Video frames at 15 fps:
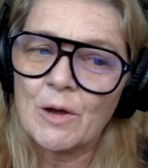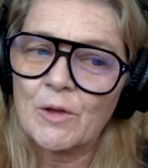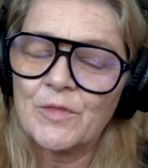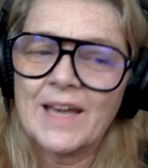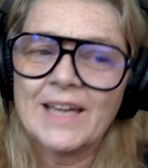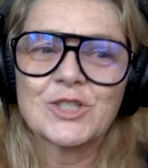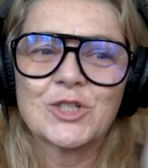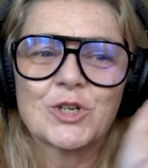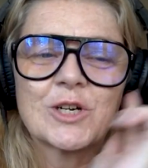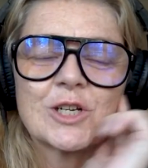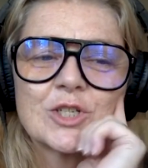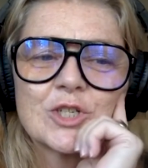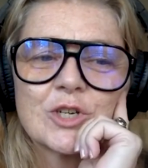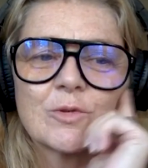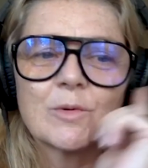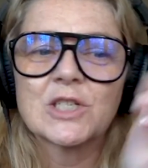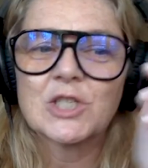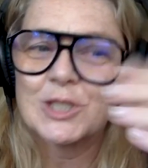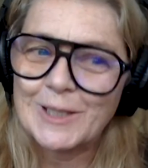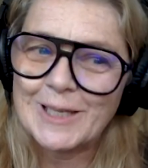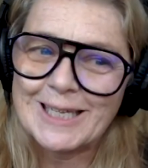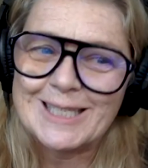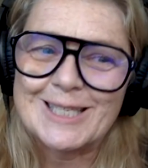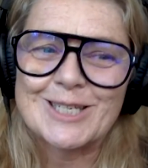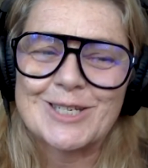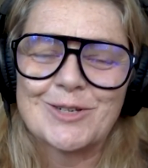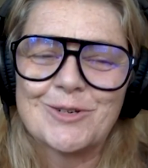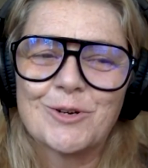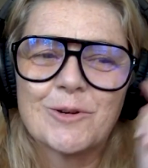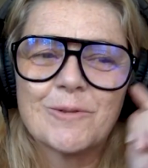that journey too, which leads
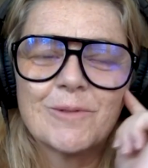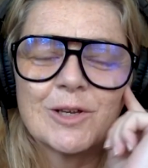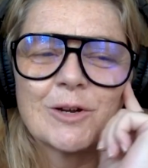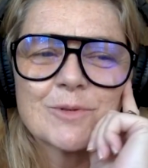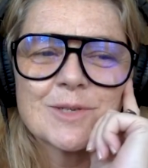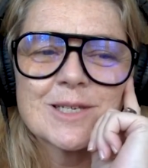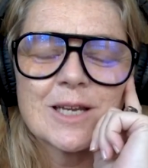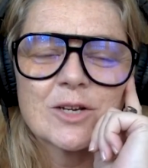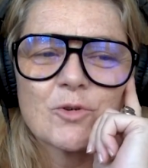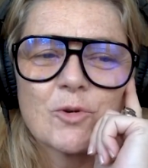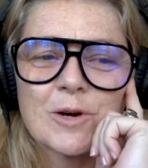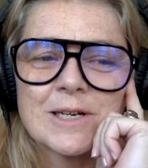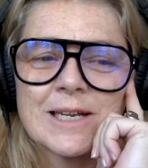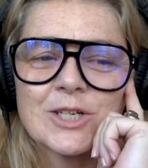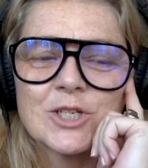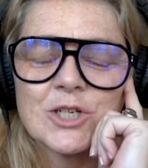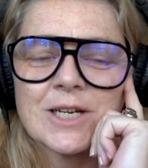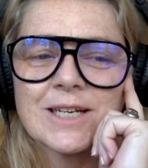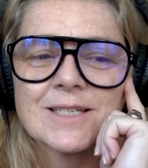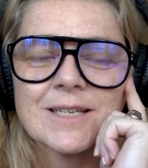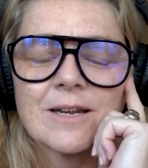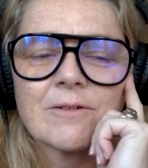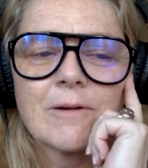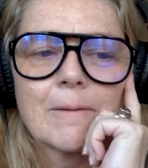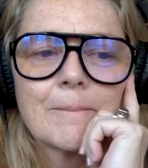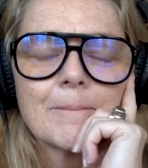to, stunt coordination, et cetera?